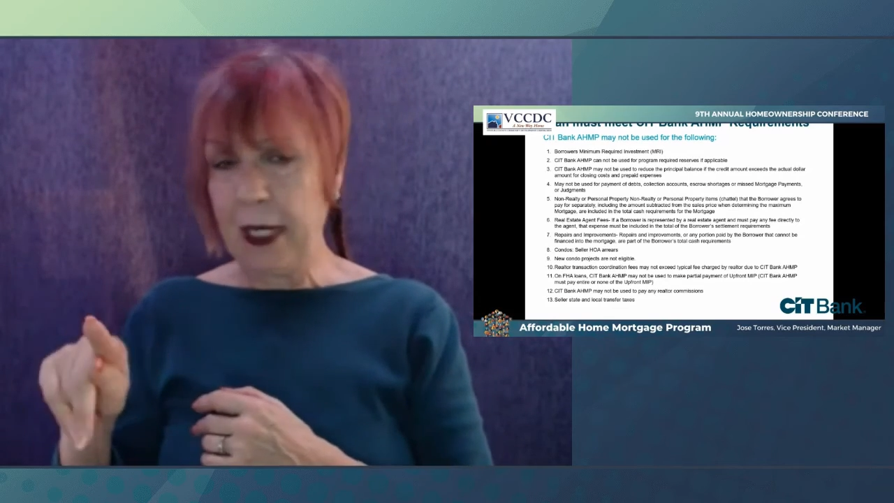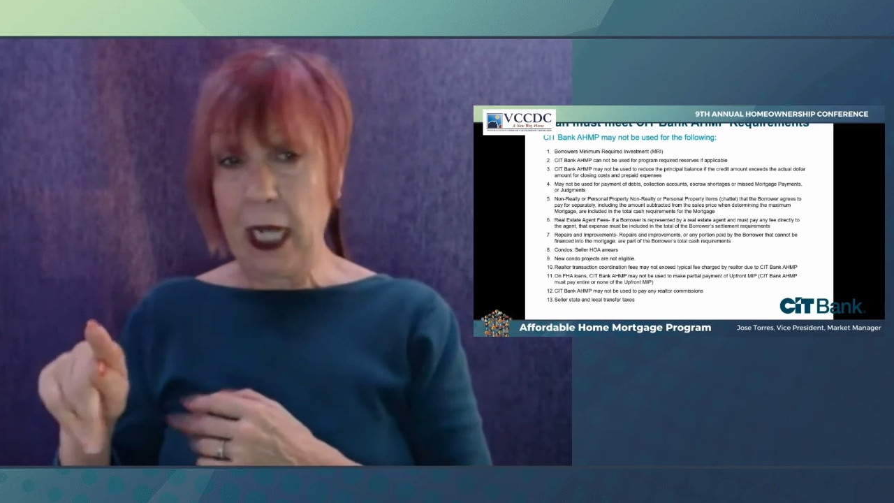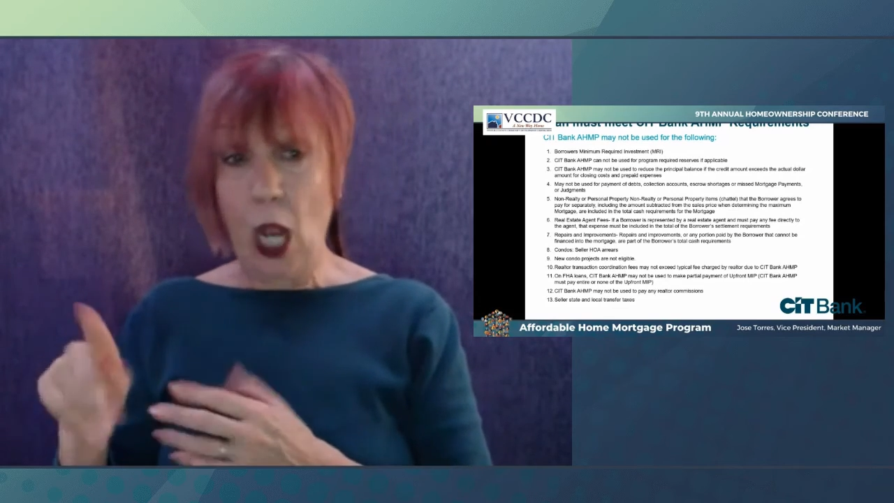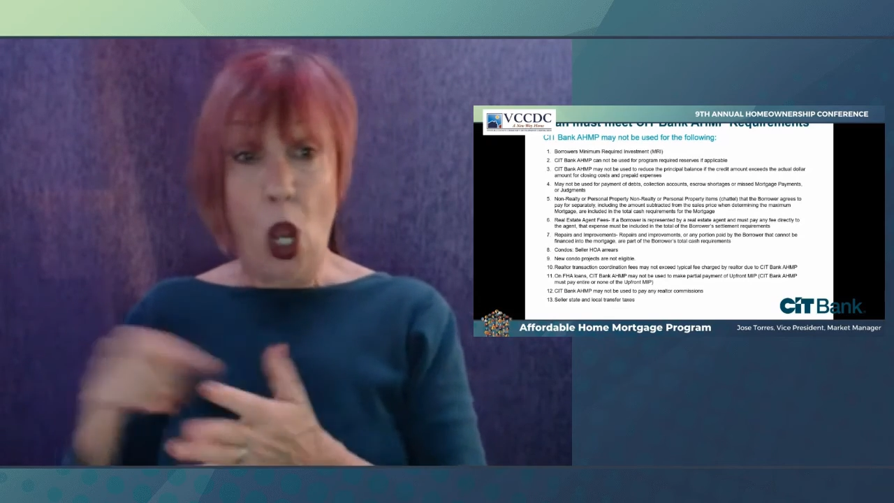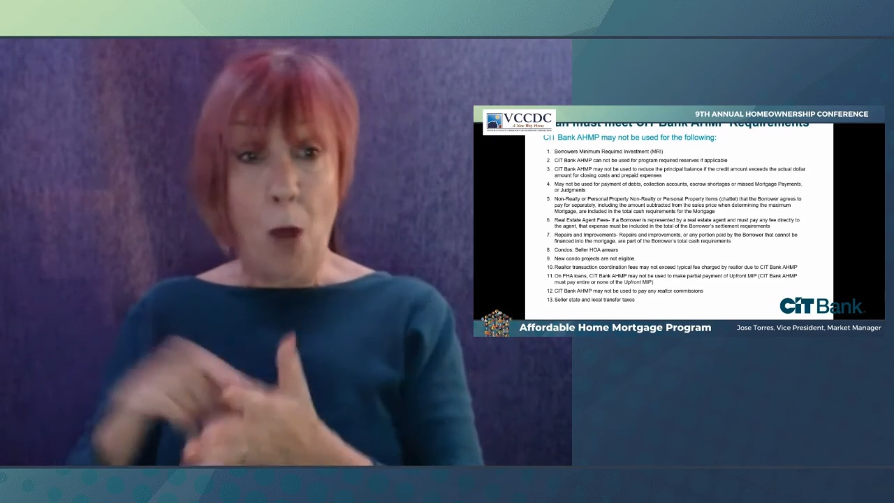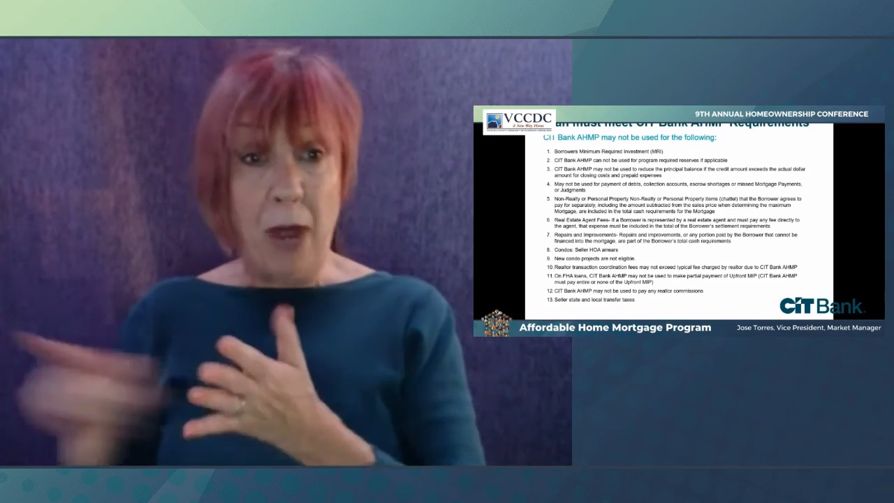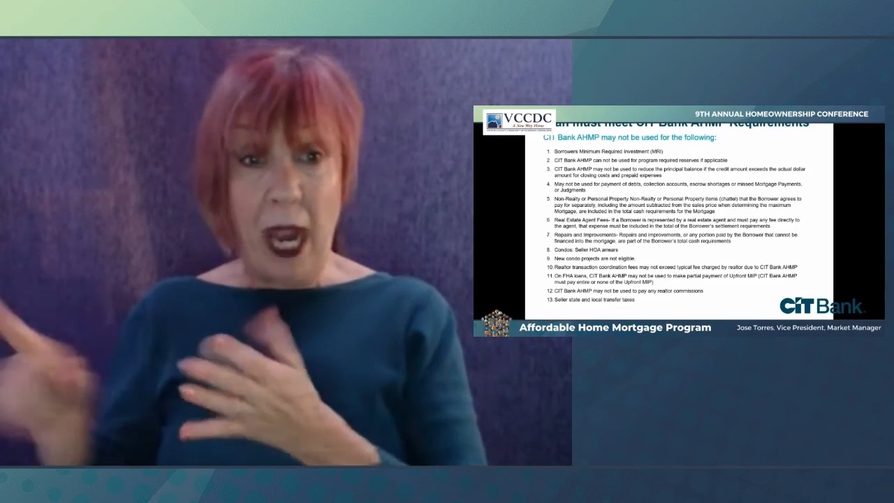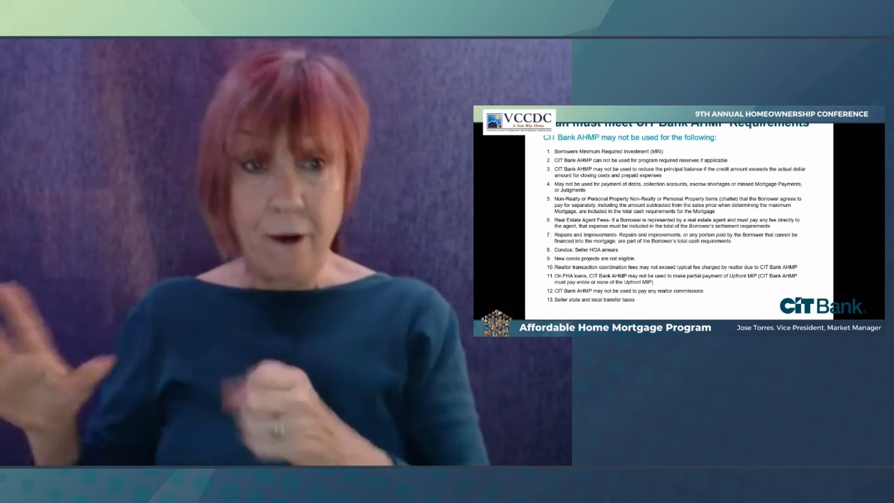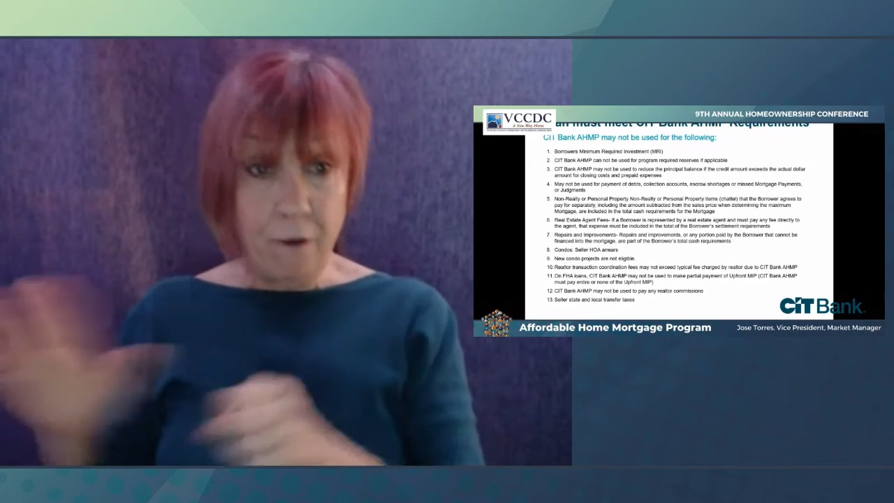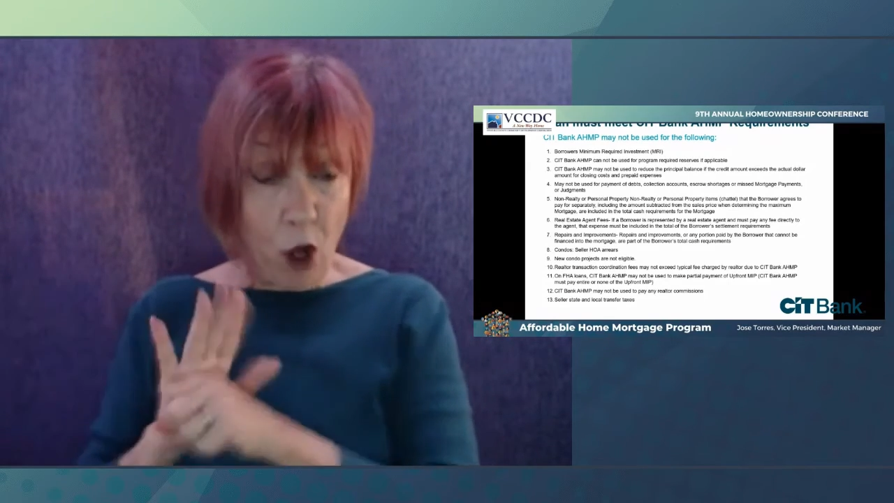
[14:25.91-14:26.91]
may not be used
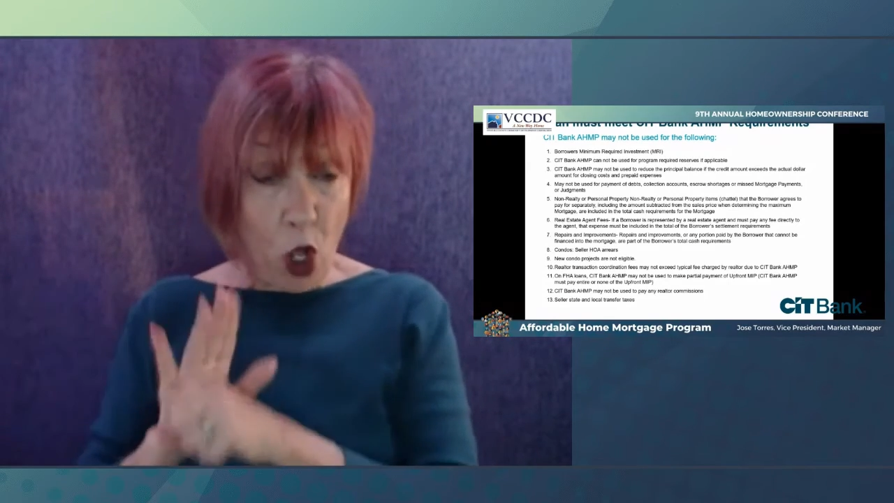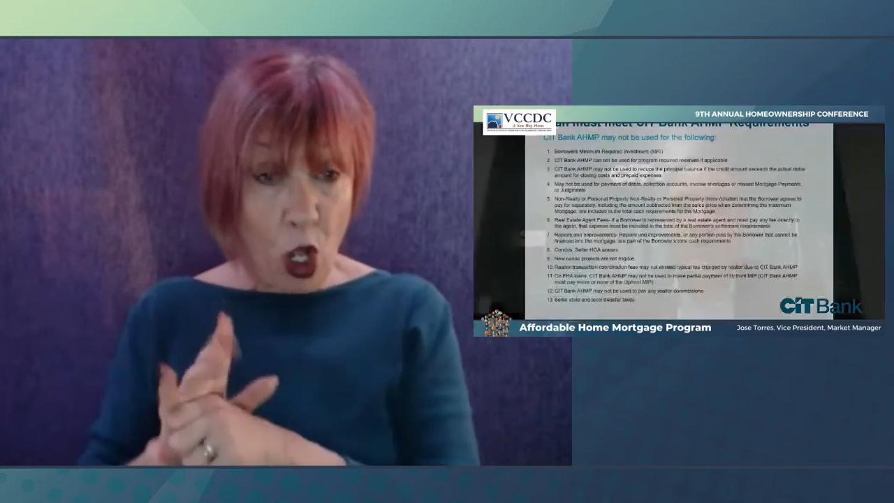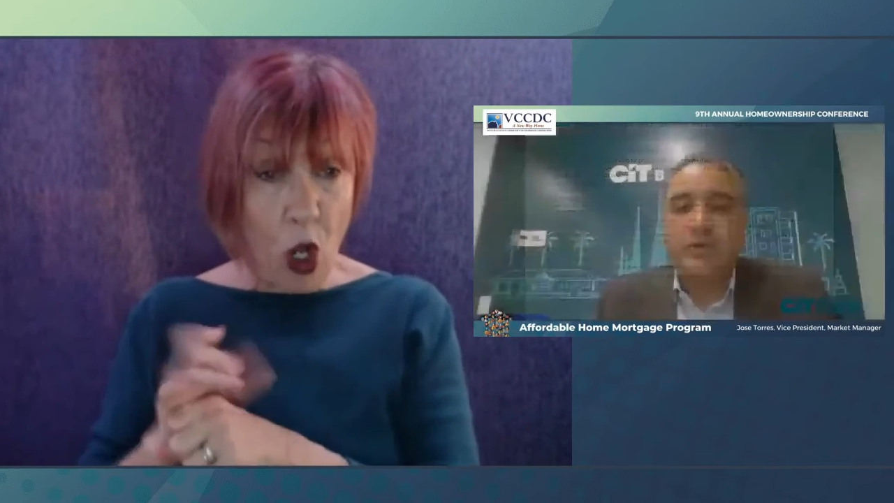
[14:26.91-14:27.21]
to pay any